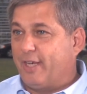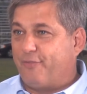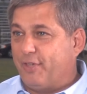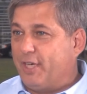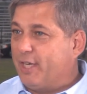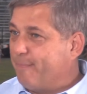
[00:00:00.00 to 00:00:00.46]

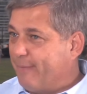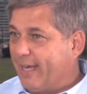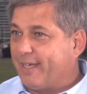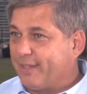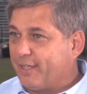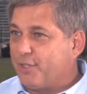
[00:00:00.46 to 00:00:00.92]
If you didn't
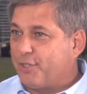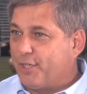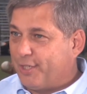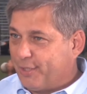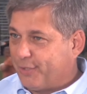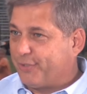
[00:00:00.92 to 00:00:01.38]
make it
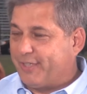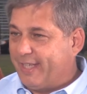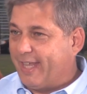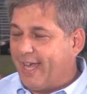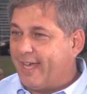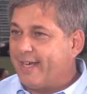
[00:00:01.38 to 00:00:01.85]
this year, you'll
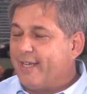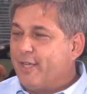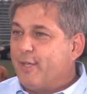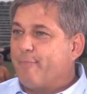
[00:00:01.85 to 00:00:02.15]
see that.